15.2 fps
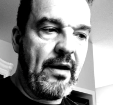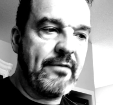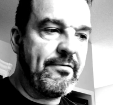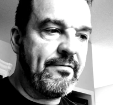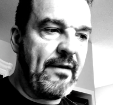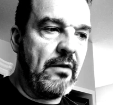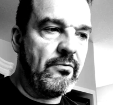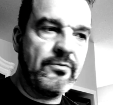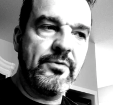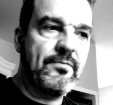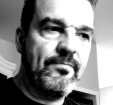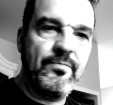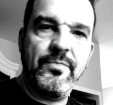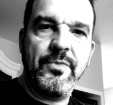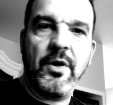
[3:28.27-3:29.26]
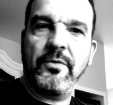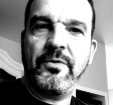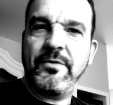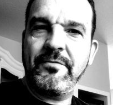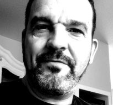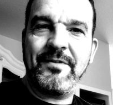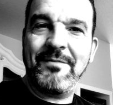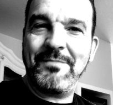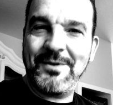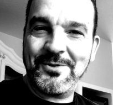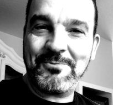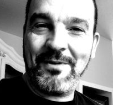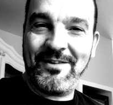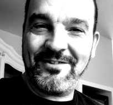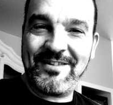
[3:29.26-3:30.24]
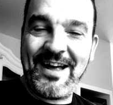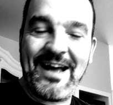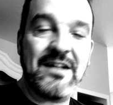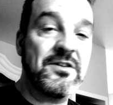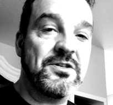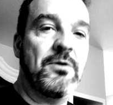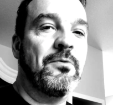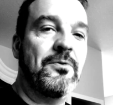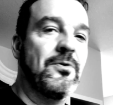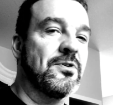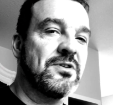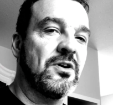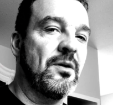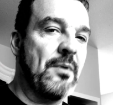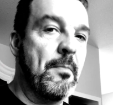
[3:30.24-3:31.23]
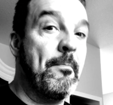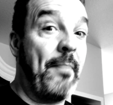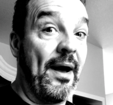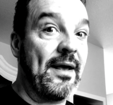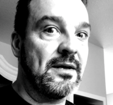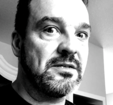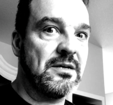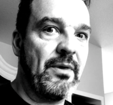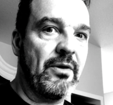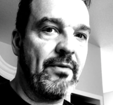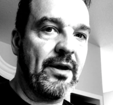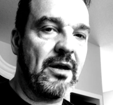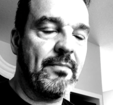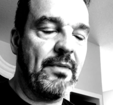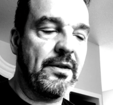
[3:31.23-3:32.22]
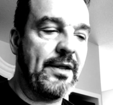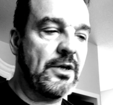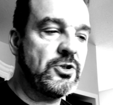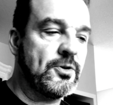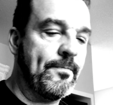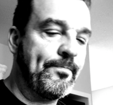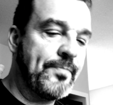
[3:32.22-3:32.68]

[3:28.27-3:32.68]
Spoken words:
I found none that fit me as well as that, so of course I'm going to be biased in my recommendation.